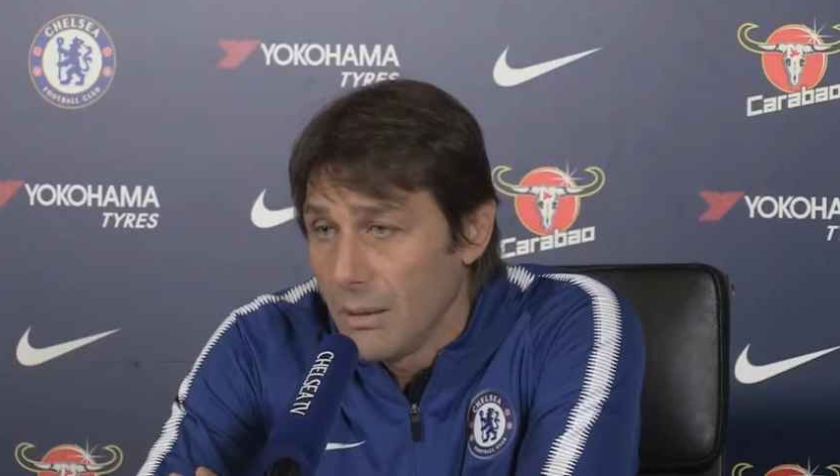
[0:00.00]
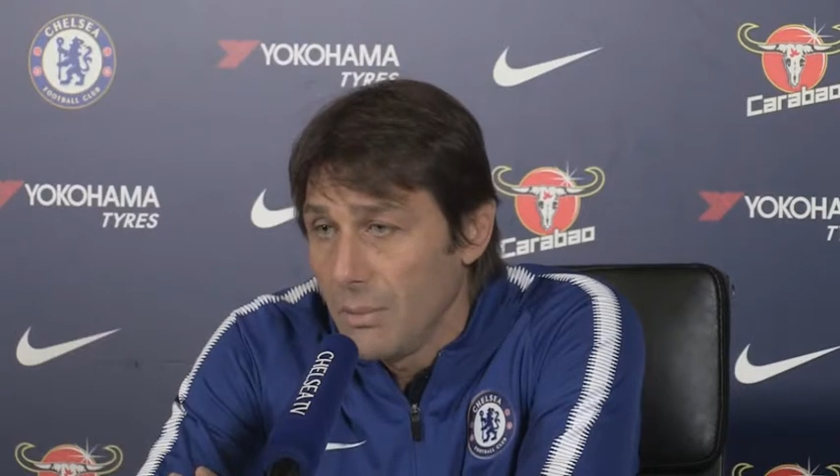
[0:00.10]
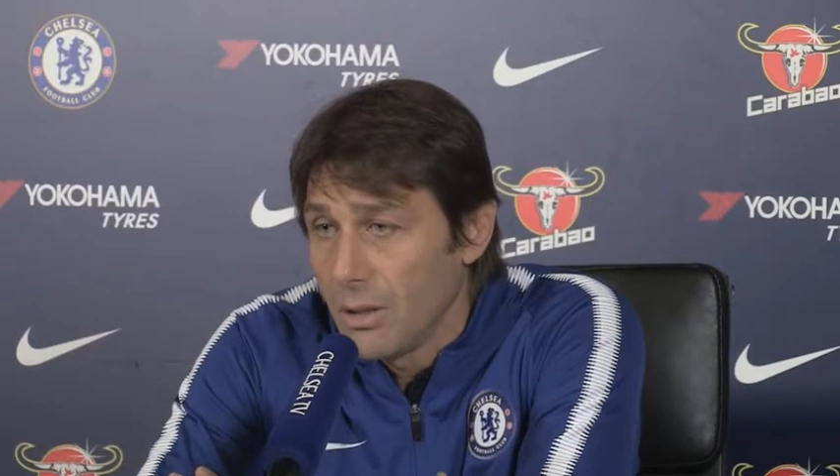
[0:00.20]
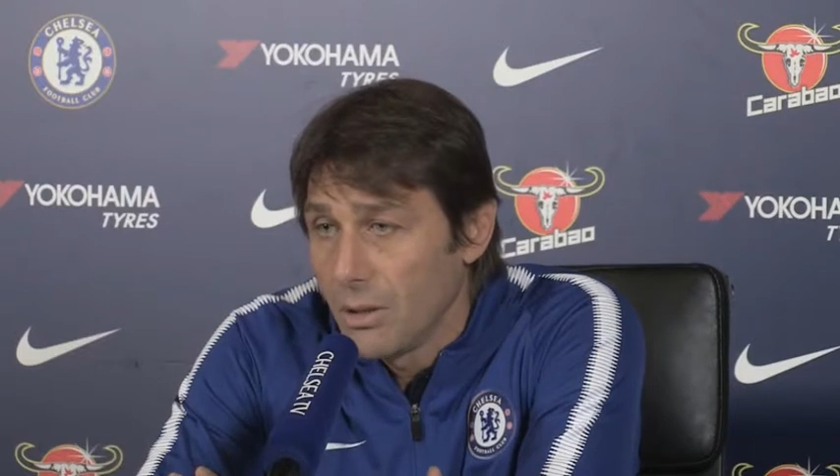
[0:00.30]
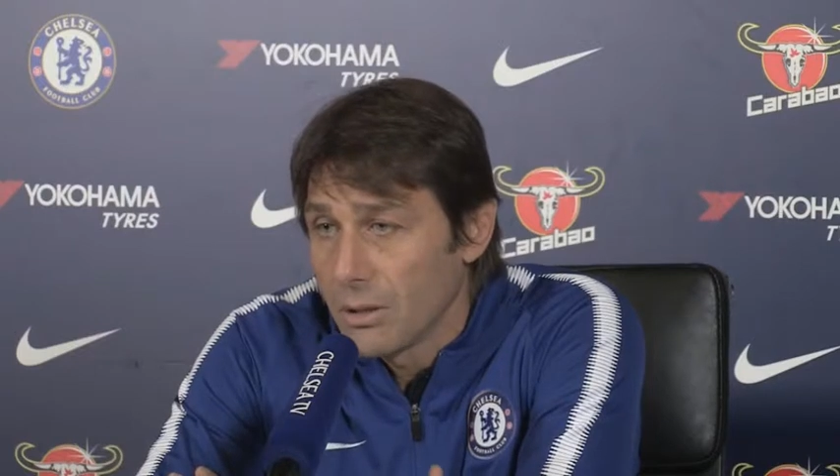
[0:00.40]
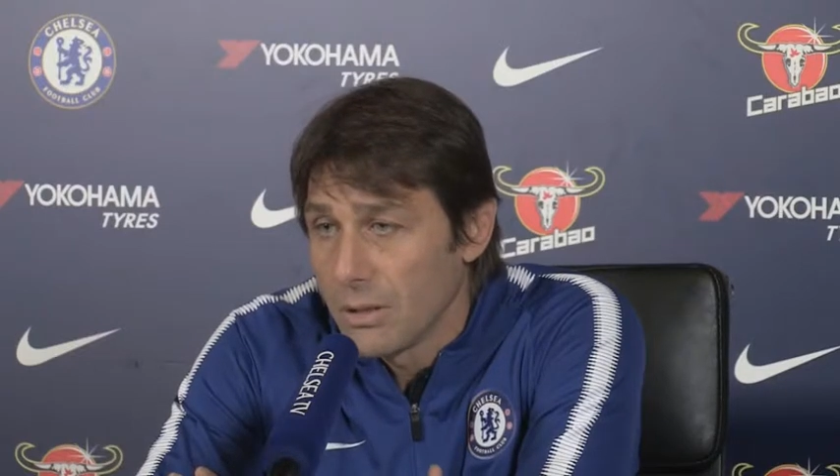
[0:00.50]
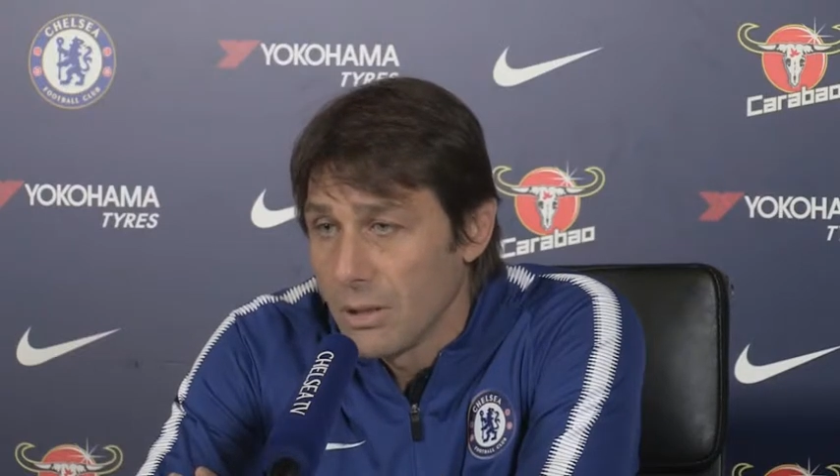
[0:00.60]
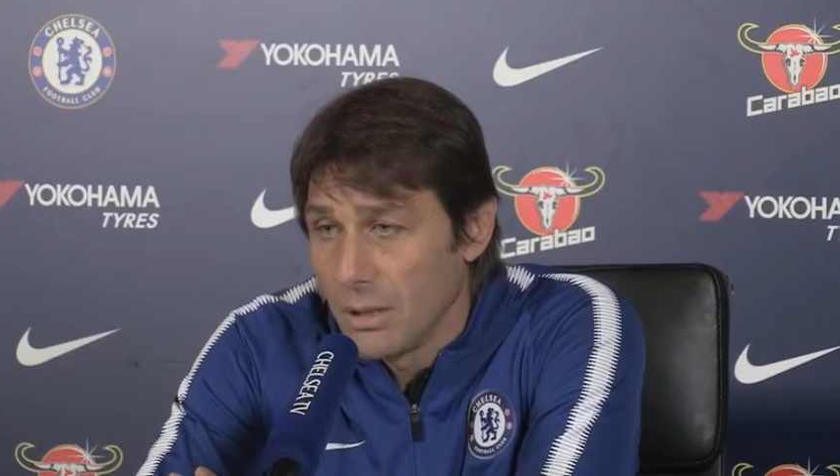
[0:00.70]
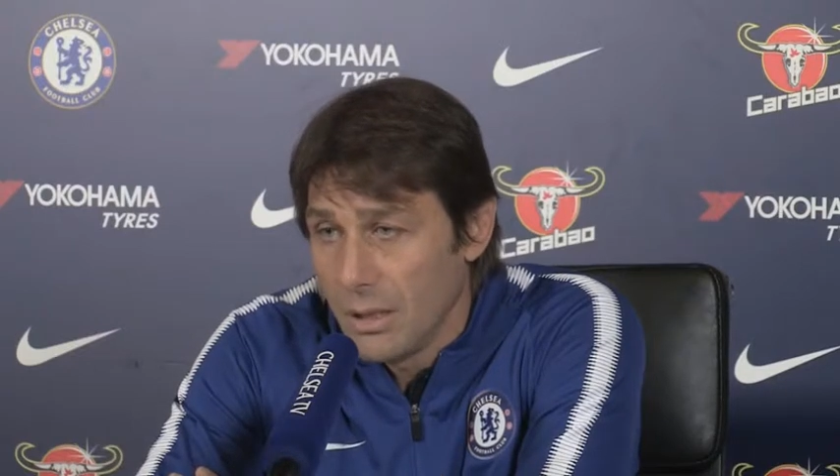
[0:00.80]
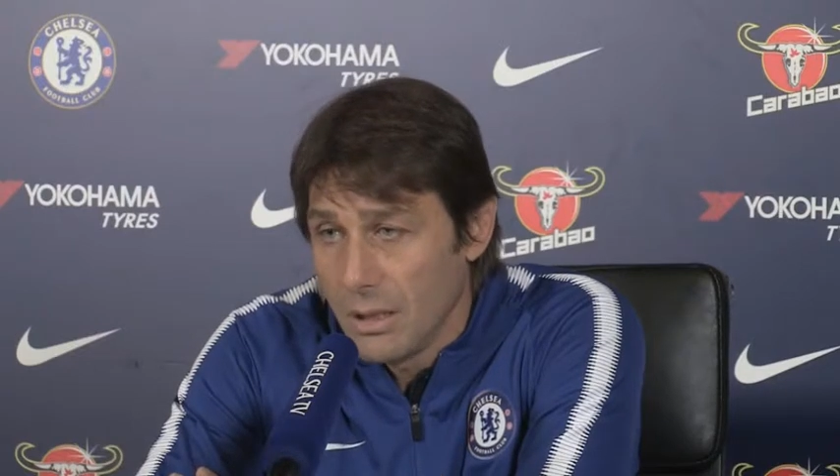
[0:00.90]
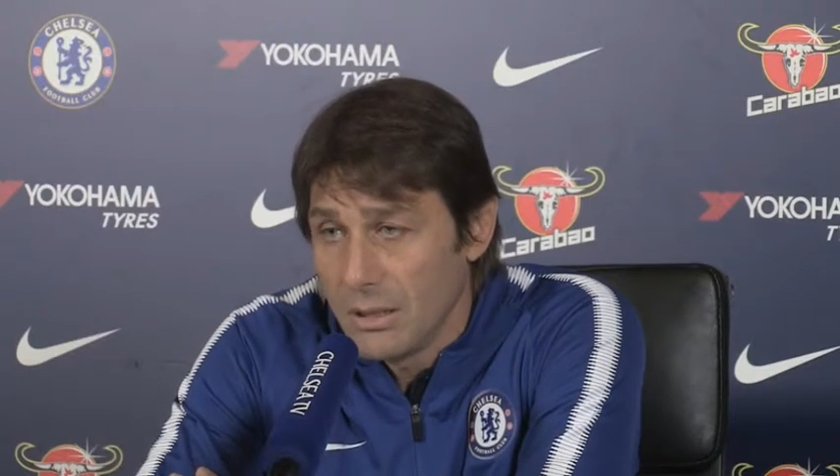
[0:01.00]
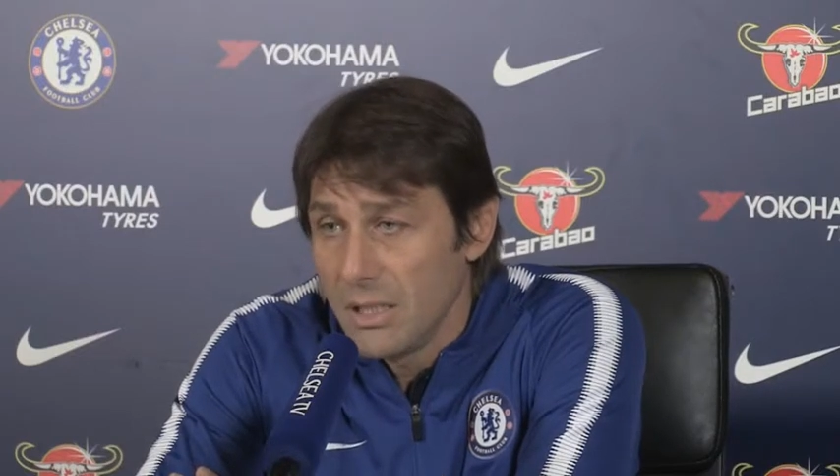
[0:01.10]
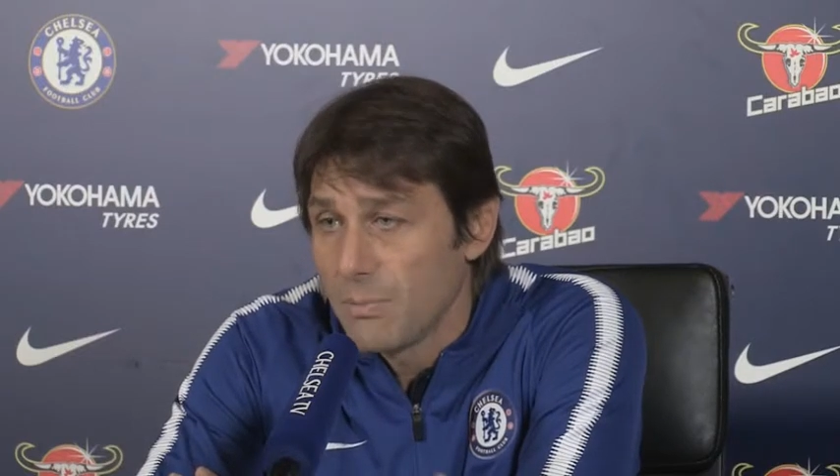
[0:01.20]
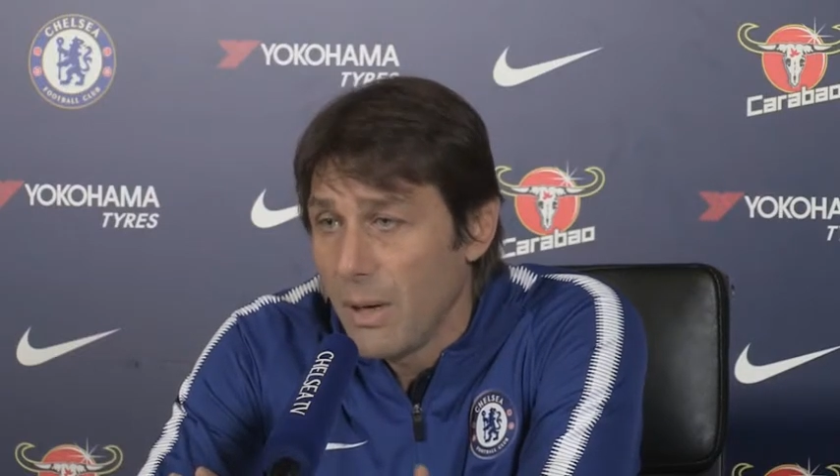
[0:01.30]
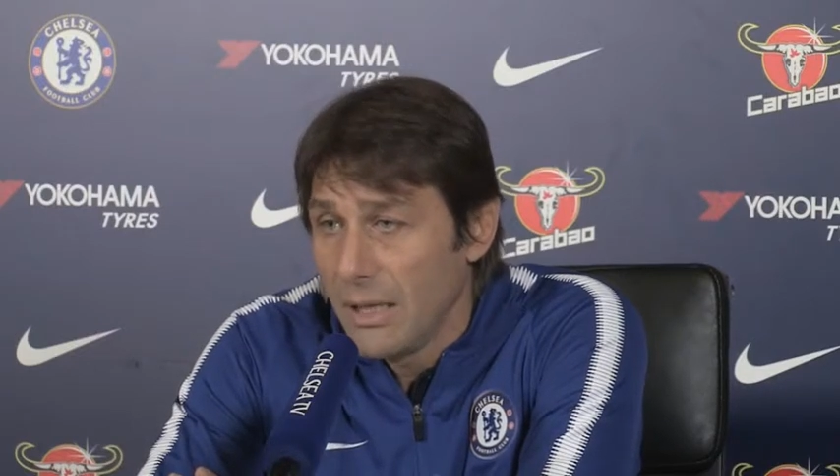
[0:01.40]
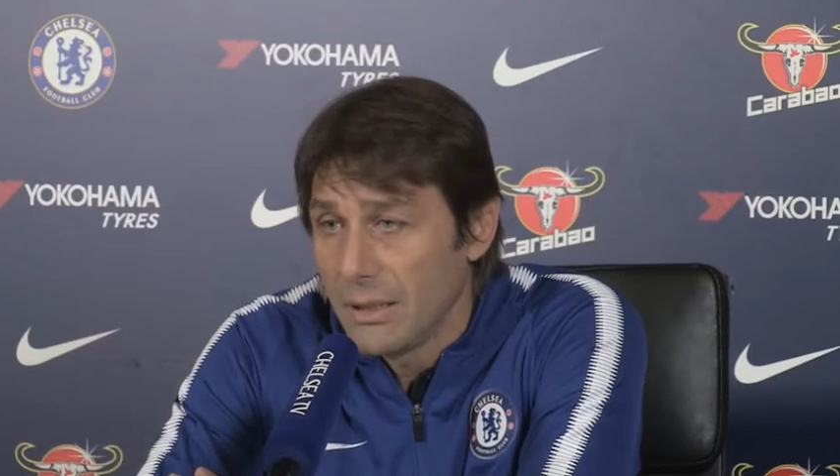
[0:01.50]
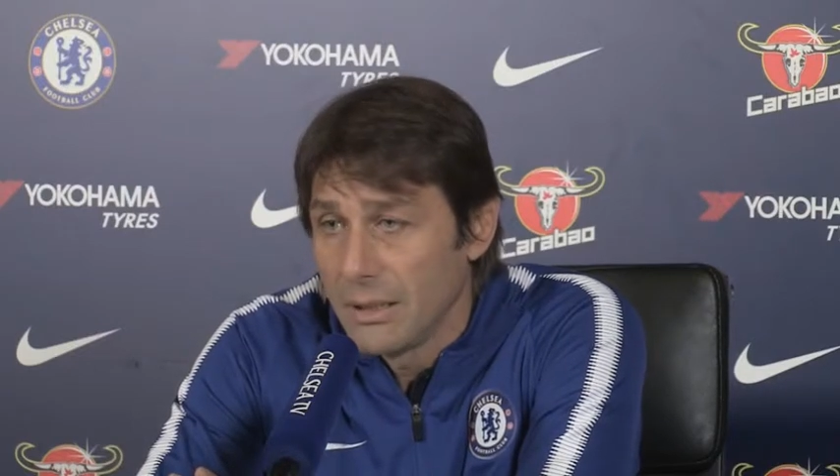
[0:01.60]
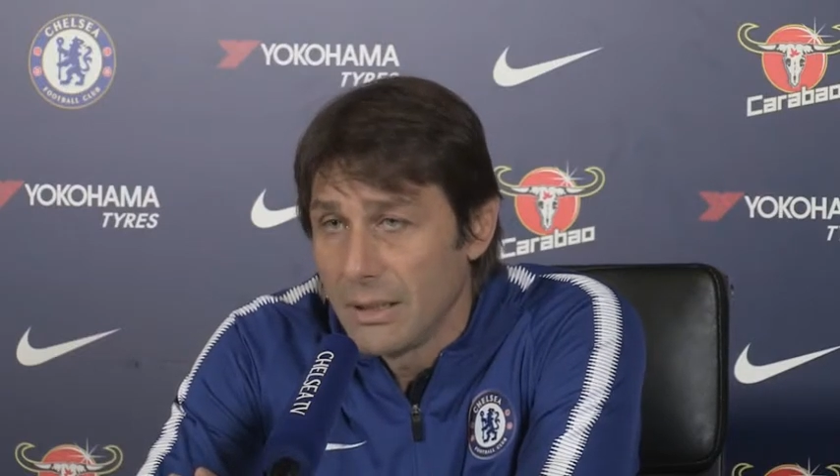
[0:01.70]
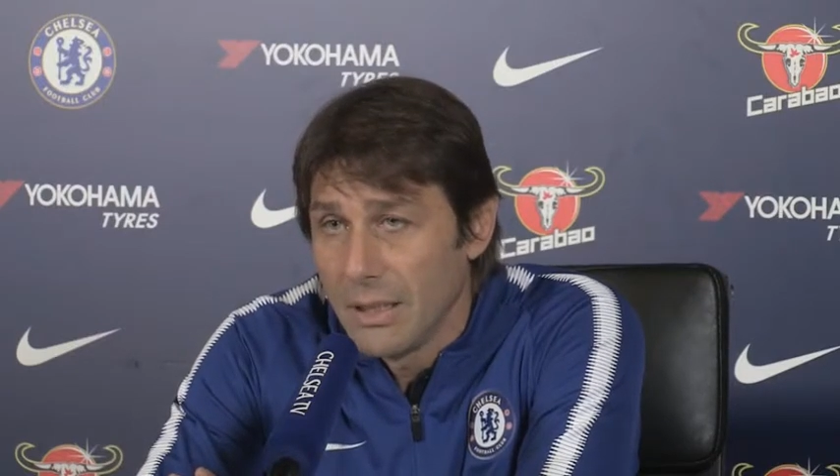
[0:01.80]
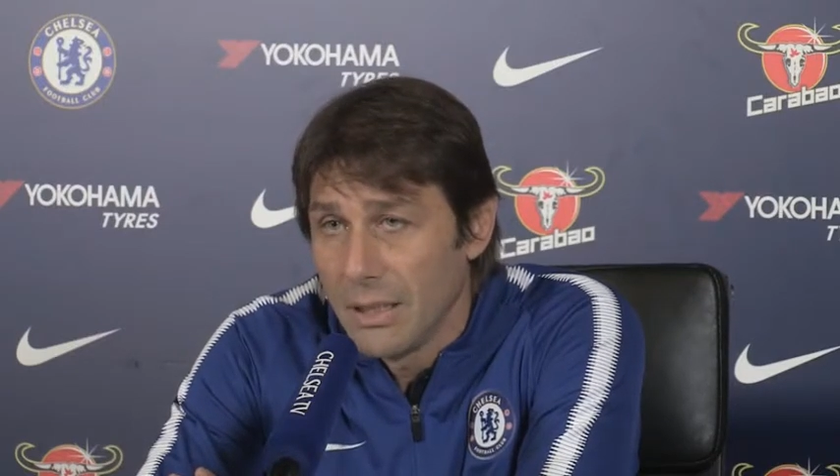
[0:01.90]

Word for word: because uh, uh despite uh,